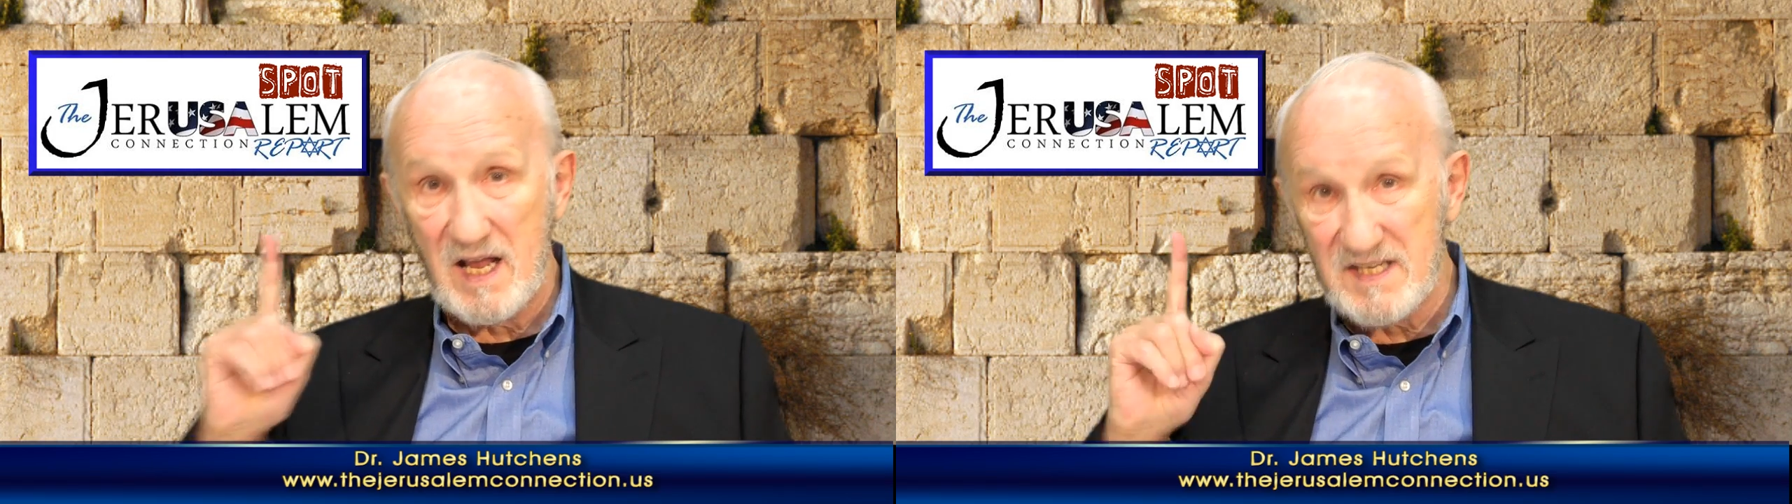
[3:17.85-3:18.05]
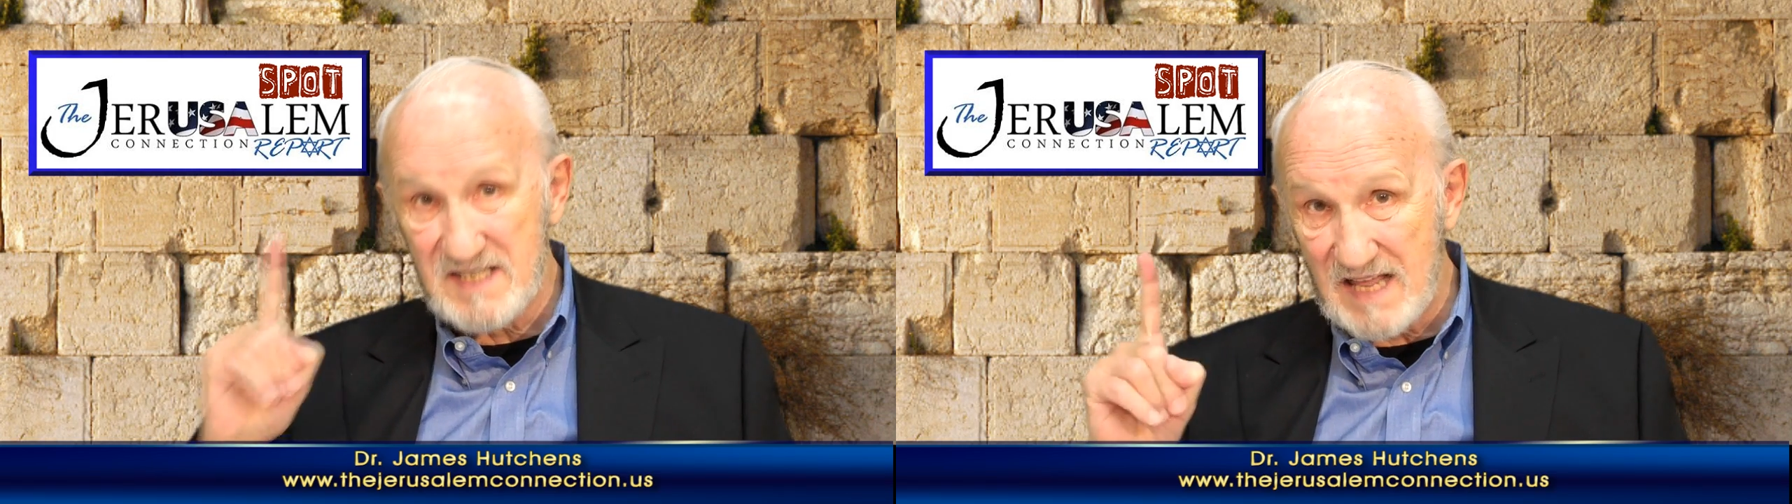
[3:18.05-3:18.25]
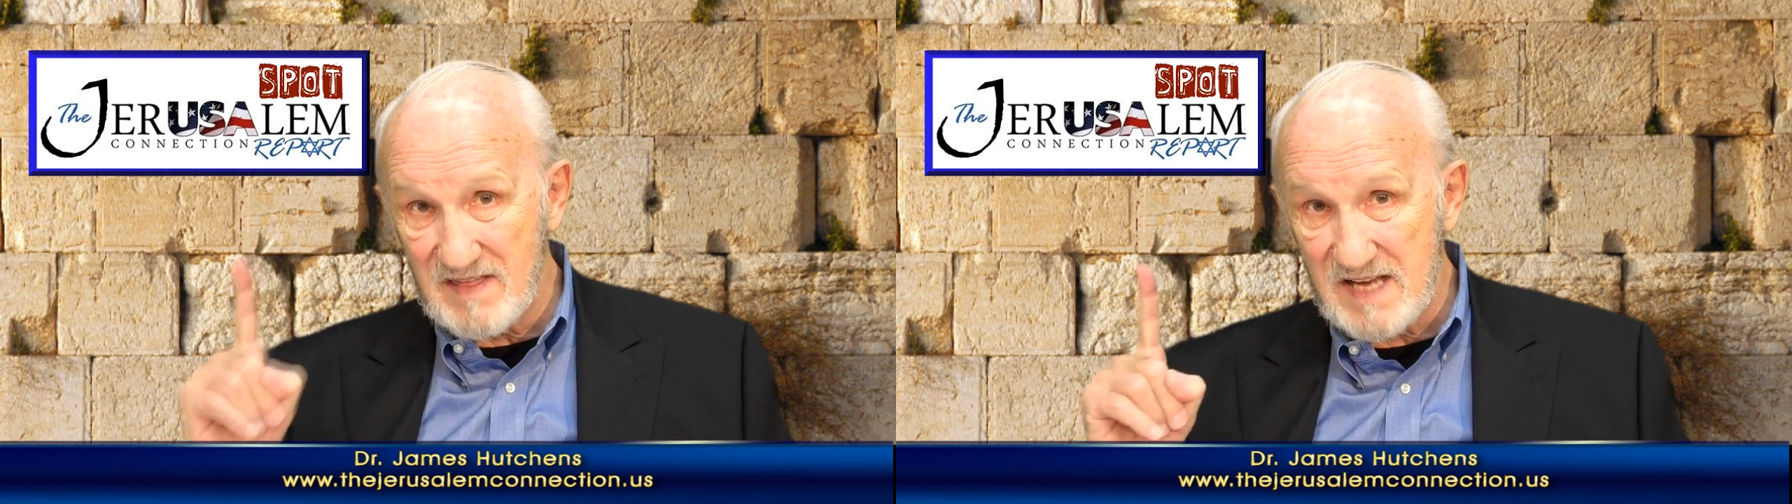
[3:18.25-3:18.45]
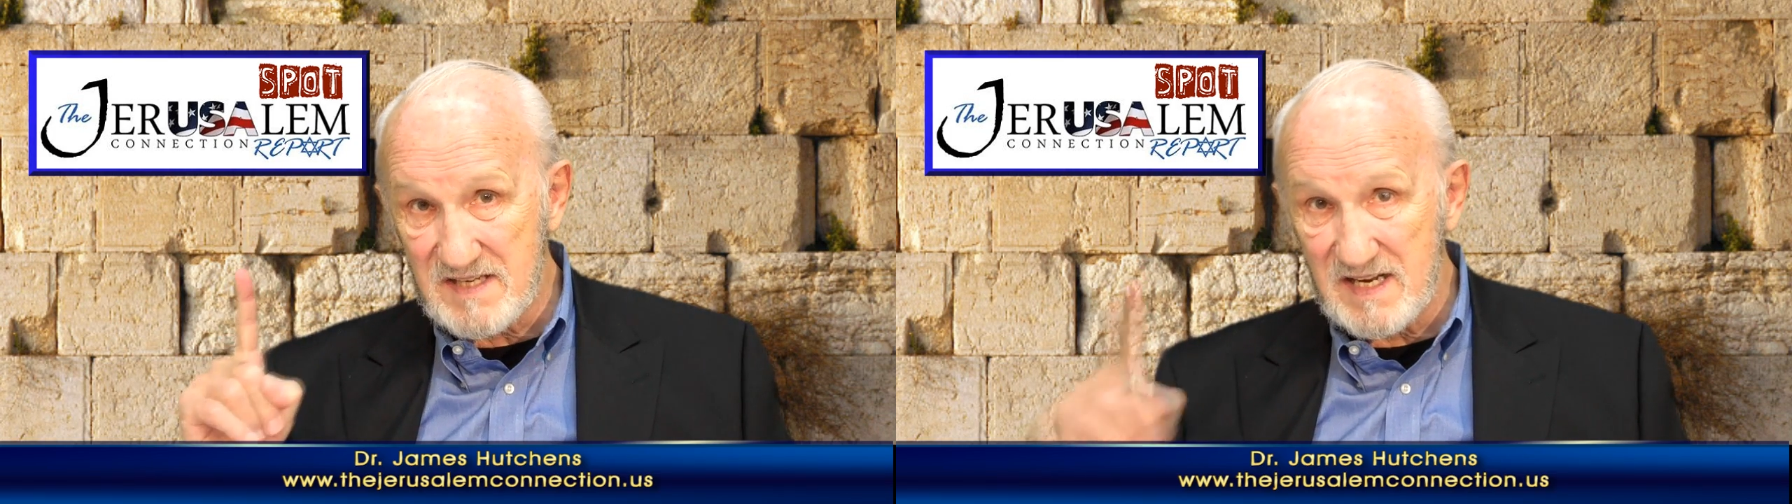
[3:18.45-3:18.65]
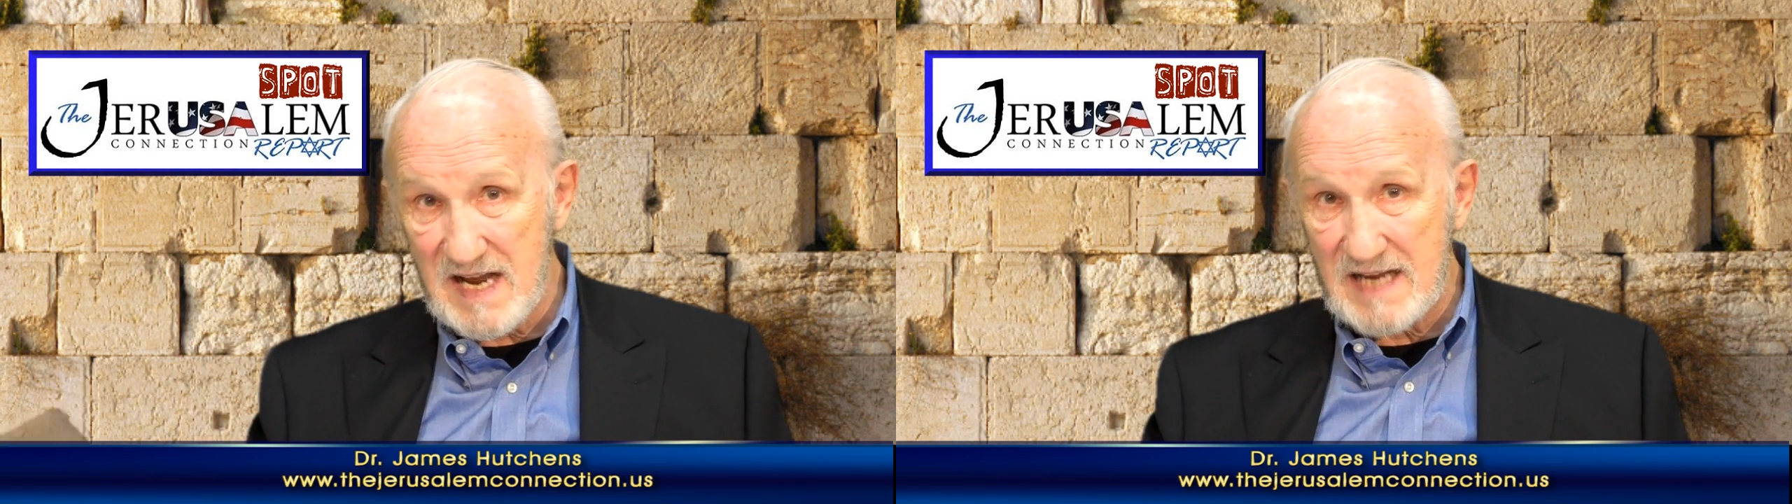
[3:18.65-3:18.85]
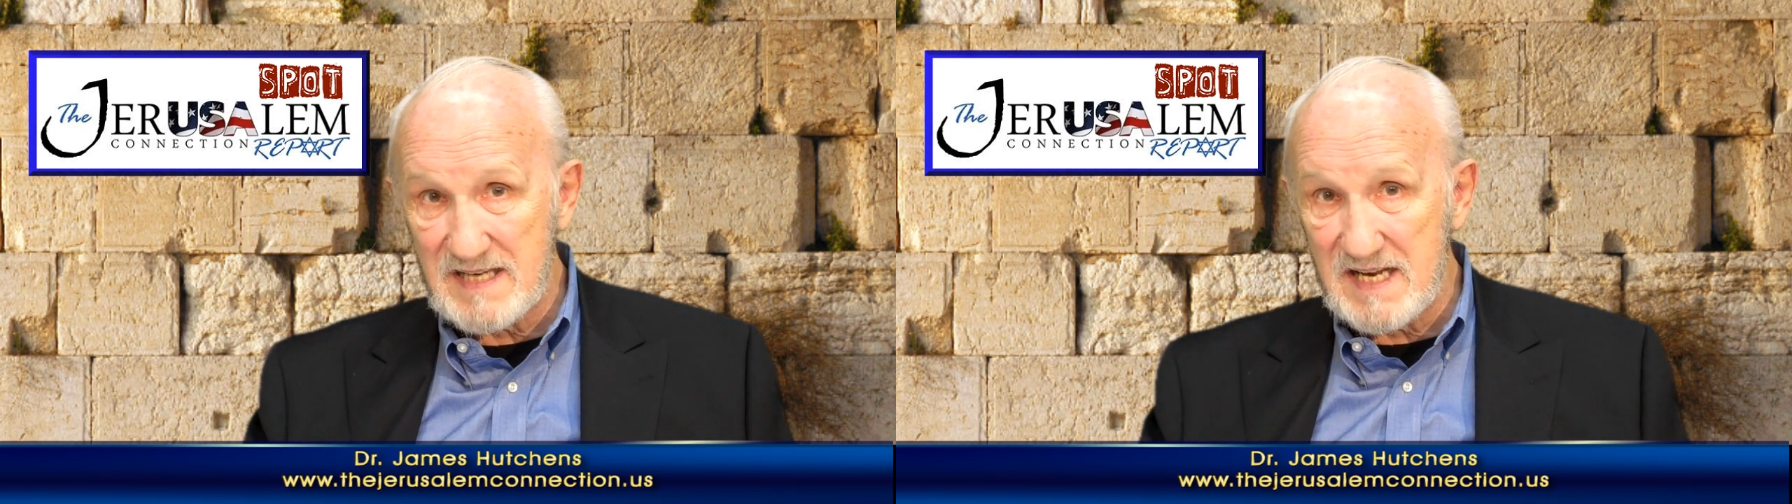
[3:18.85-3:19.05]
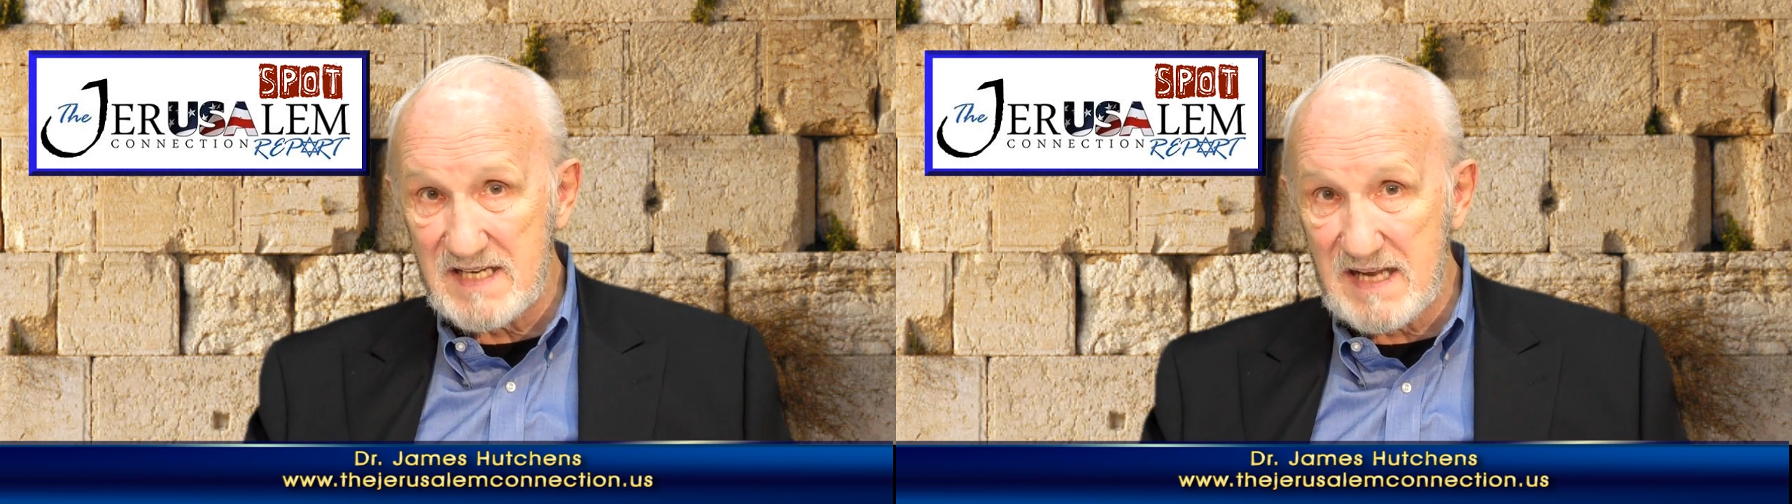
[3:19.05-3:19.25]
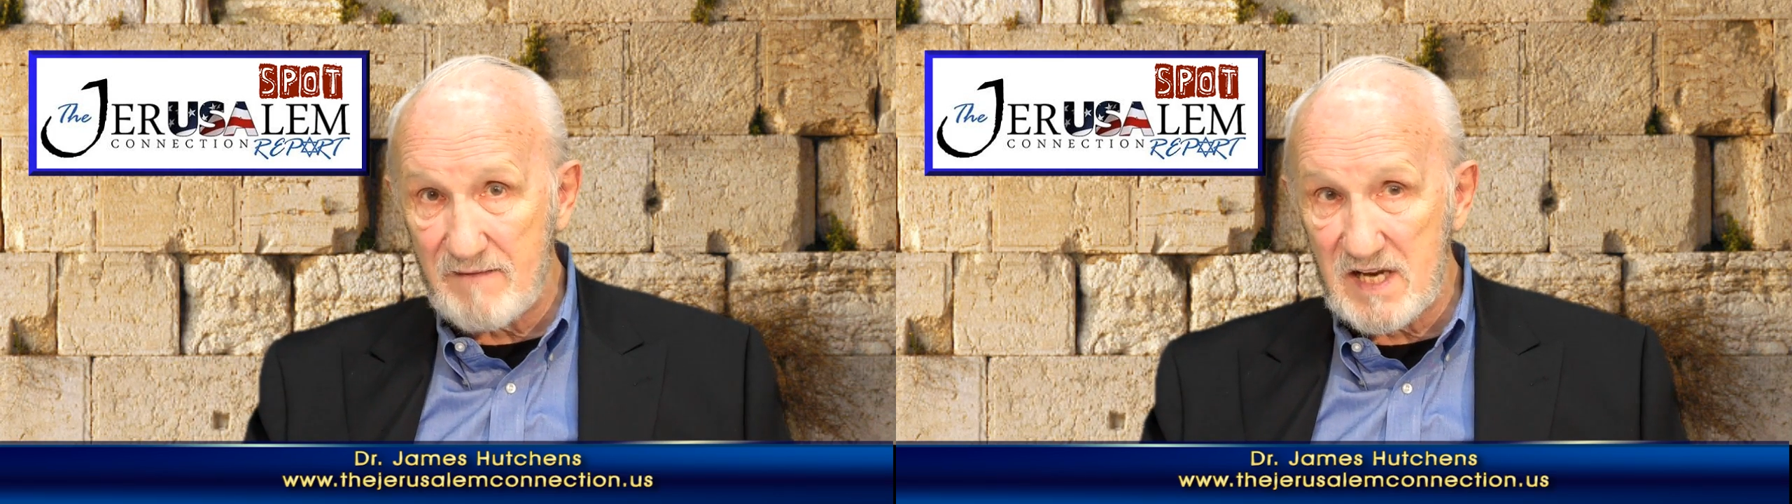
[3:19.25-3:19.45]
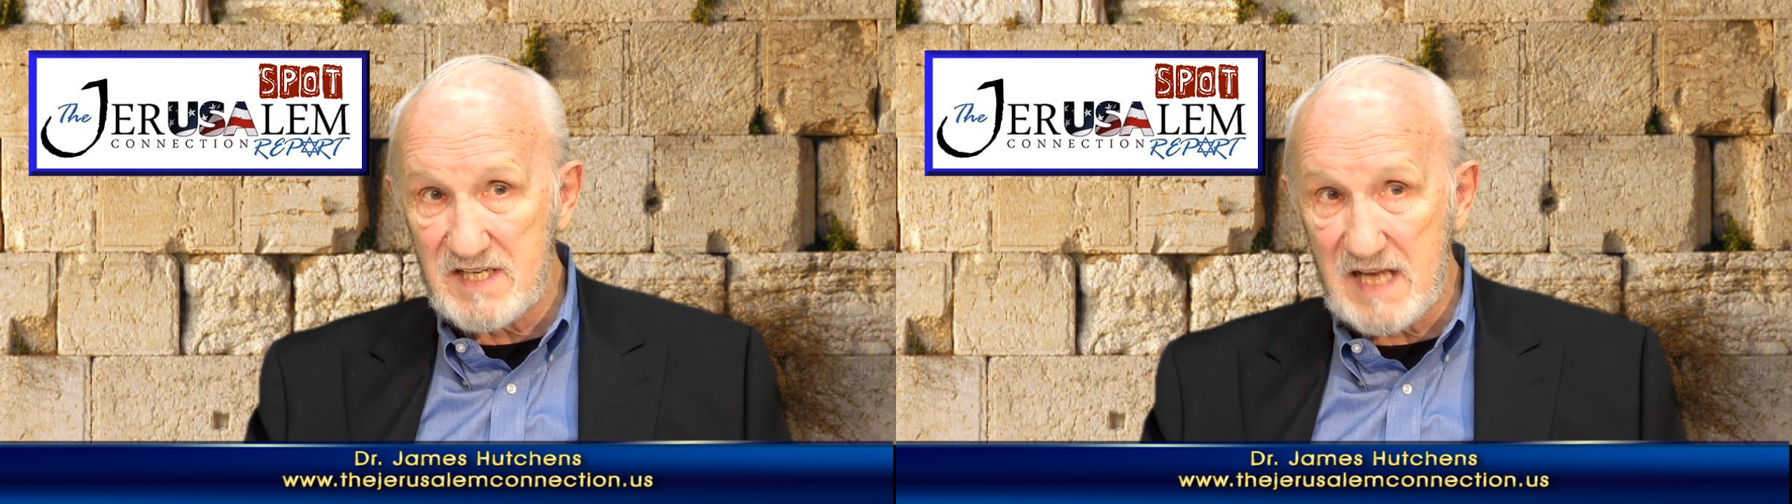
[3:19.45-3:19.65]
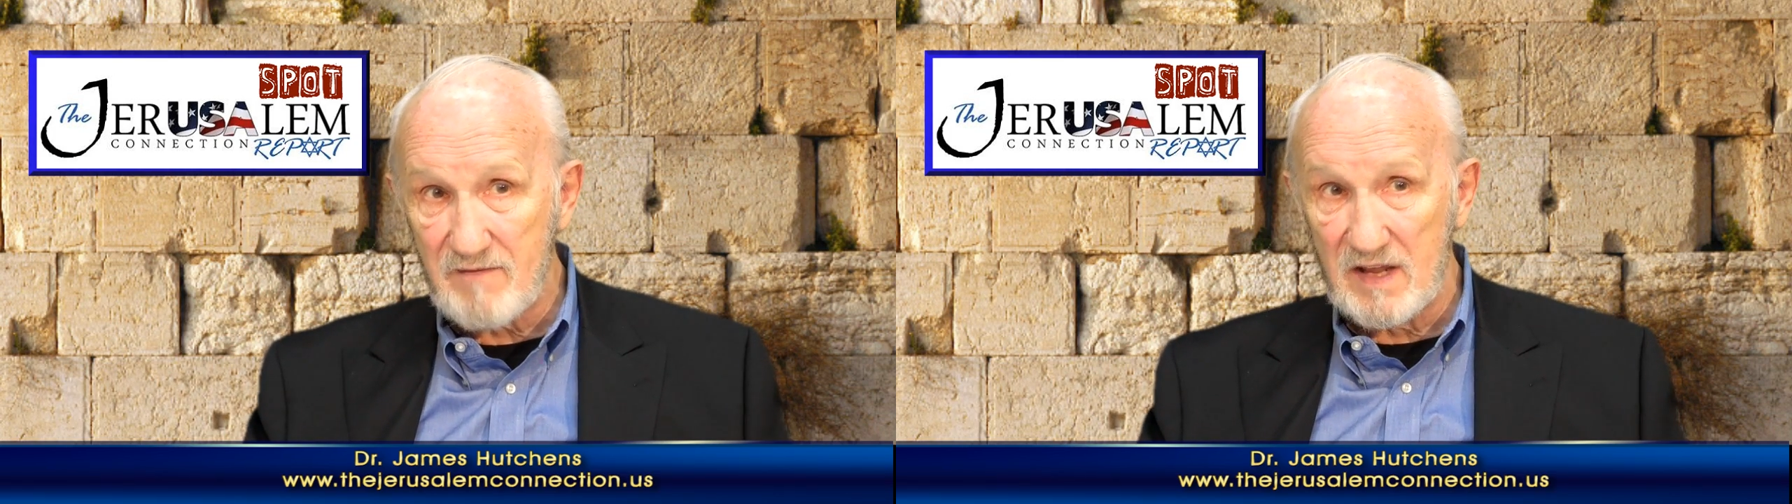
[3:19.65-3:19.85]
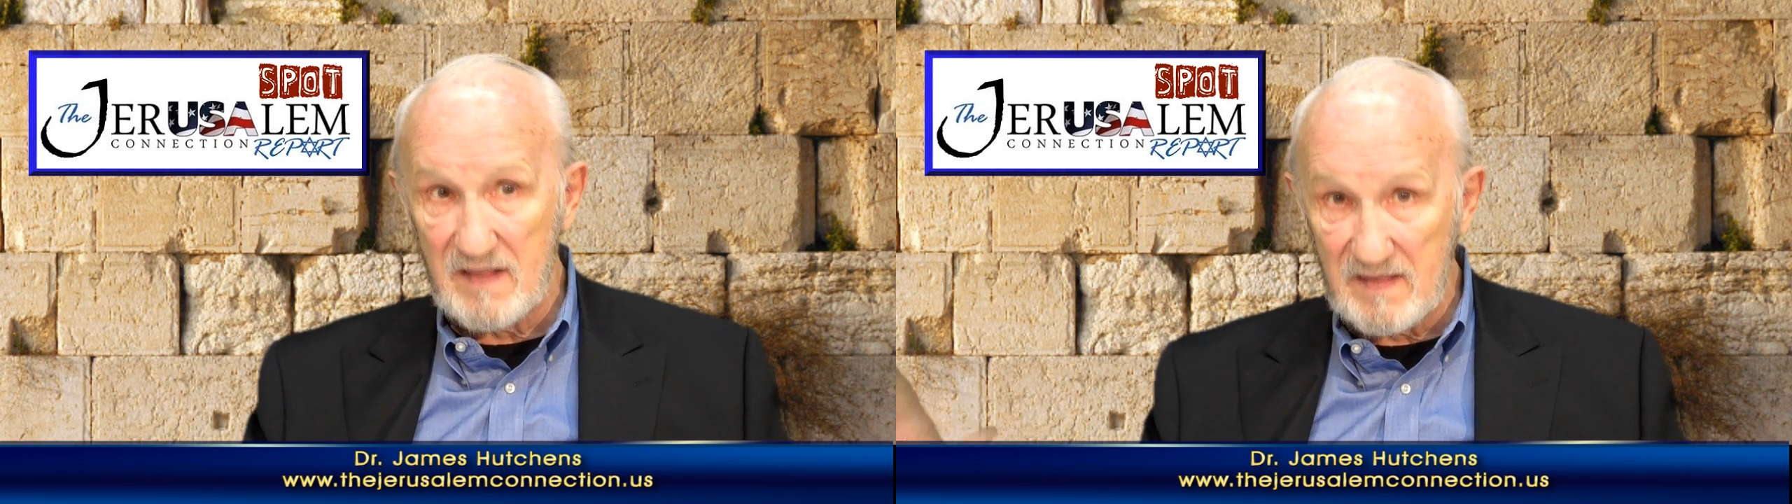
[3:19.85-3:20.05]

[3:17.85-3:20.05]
said this in 1977.